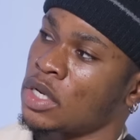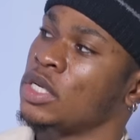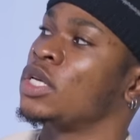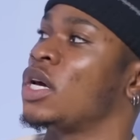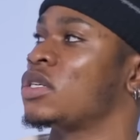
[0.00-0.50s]

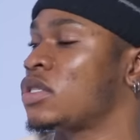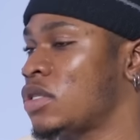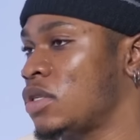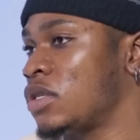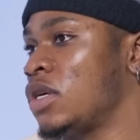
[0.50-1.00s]

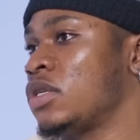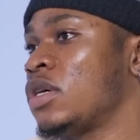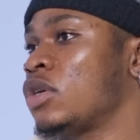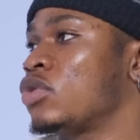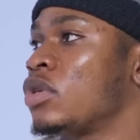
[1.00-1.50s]
Yes,
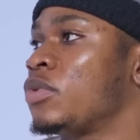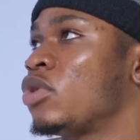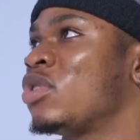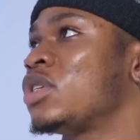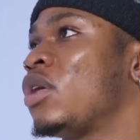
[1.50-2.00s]
actually,
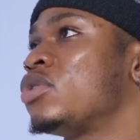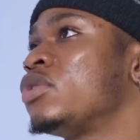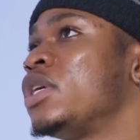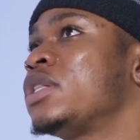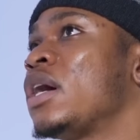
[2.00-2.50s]
because I was
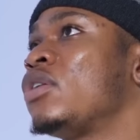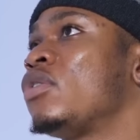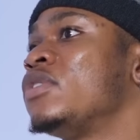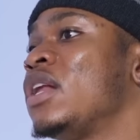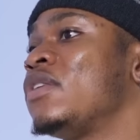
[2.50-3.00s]
really tired
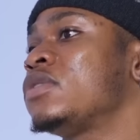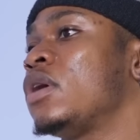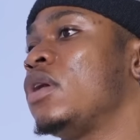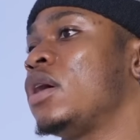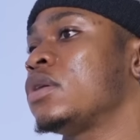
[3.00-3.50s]
of the
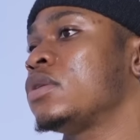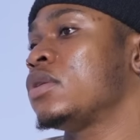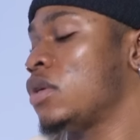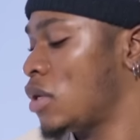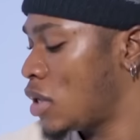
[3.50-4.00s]
lifestyle, like
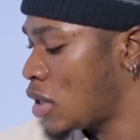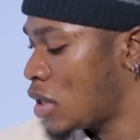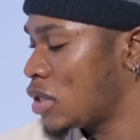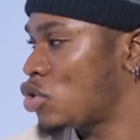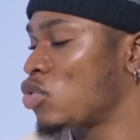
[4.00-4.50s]

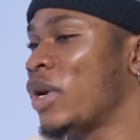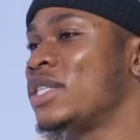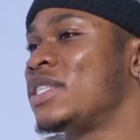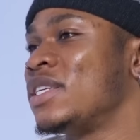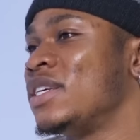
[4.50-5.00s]

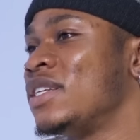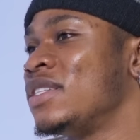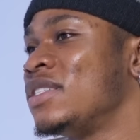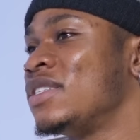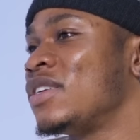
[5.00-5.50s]

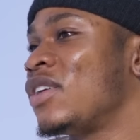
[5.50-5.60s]
sweating.